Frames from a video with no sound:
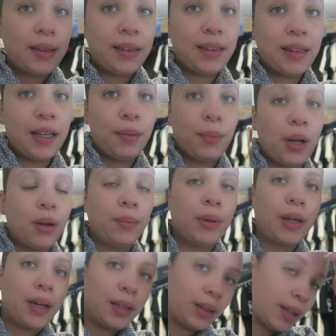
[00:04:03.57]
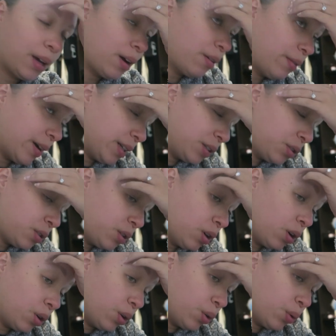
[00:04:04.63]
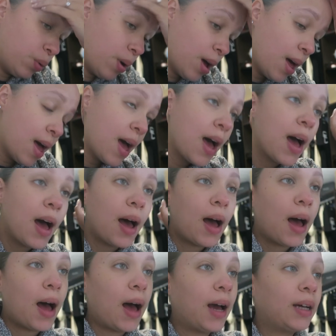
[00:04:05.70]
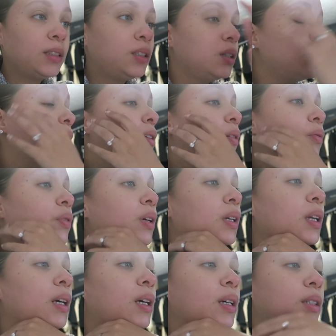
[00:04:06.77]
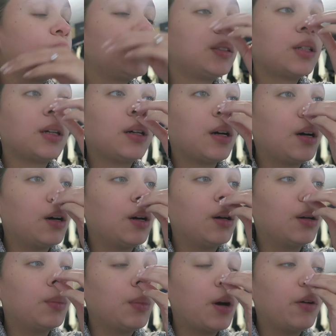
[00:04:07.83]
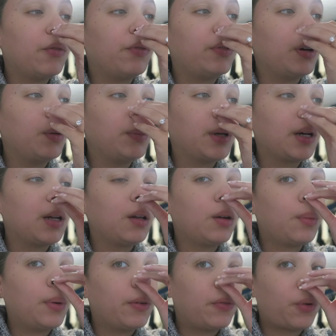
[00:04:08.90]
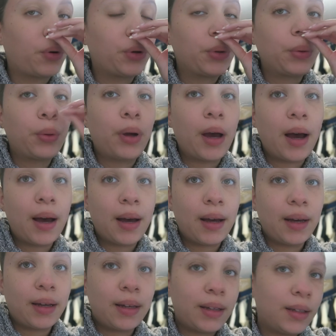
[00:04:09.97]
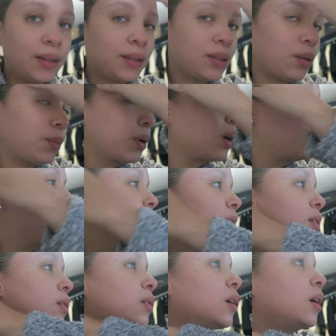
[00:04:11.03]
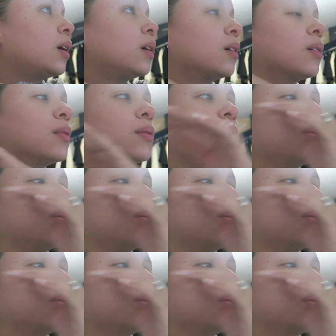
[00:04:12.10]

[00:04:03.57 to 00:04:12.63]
Dimelo mi gente. All right, so I just finished filming a little bit for you guys. Oh my god, this hair,